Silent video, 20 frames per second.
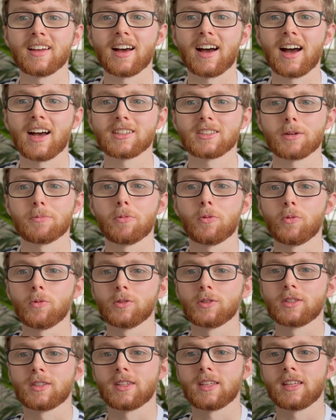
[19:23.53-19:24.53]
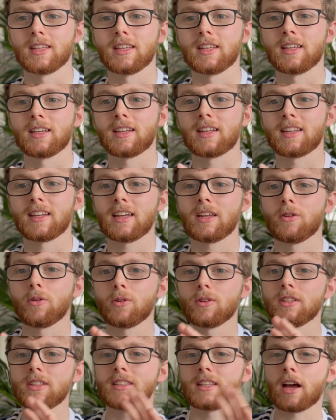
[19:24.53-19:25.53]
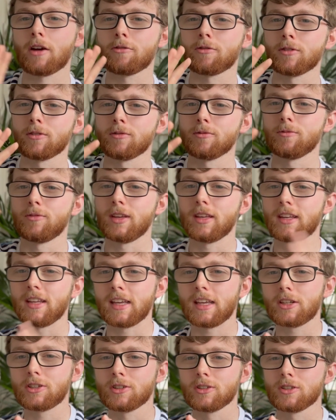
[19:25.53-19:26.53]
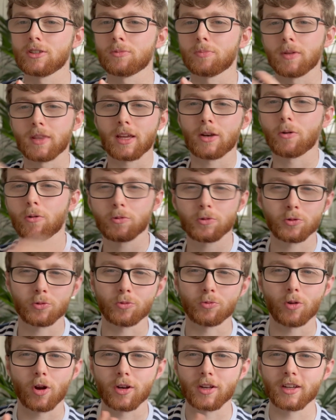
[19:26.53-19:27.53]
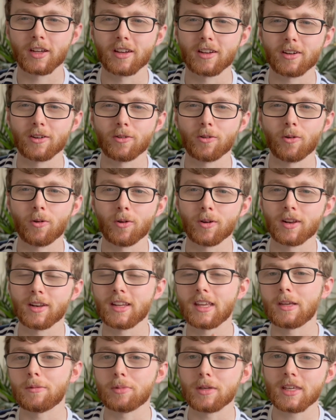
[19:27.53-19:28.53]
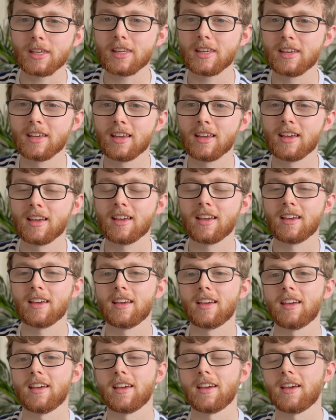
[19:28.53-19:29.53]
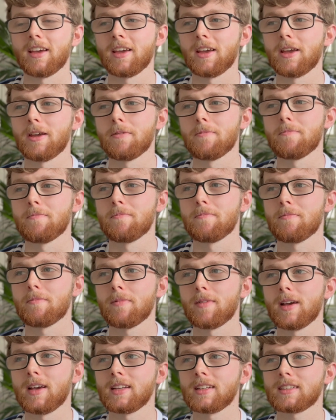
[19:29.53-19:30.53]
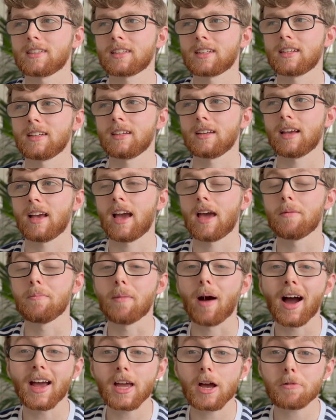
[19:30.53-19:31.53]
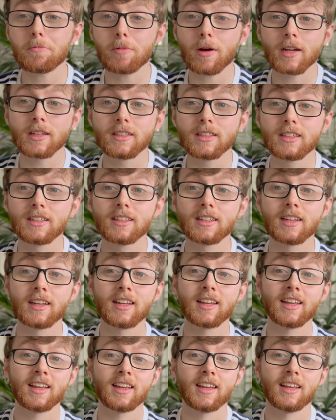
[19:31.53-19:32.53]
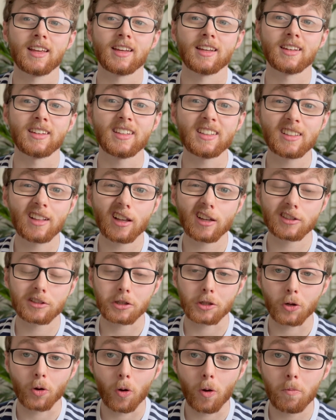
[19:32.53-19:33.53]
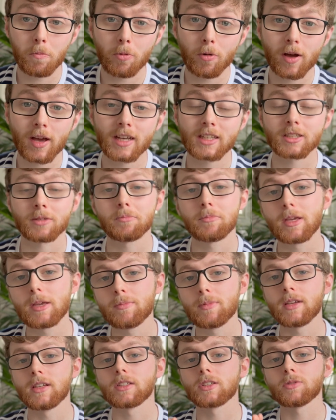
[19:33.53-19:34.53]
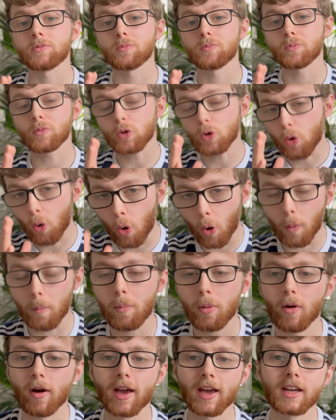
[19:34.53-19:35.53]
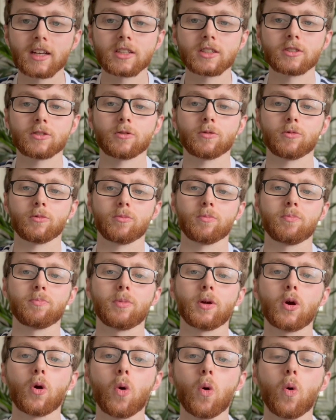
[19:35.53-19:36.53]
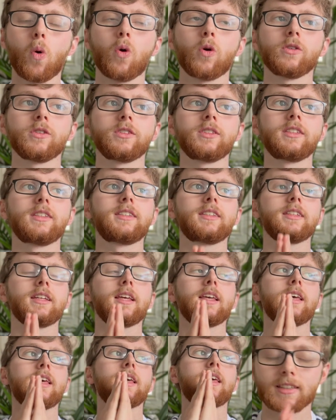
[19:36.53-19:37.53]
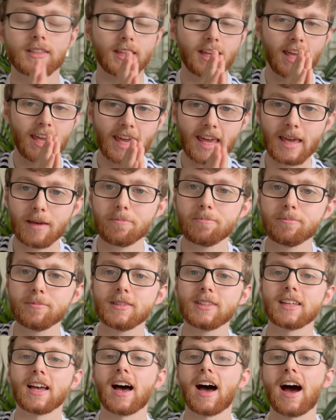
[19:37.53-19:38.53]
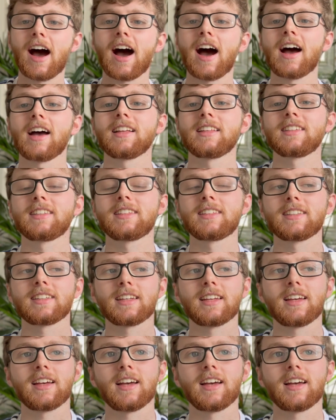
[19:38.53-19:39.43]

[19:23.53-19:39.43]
as opposed to creating all these different variations but then also running it on an AB. It's, in my opinion, needlessly complex, and maybe it's complex because it's aimed at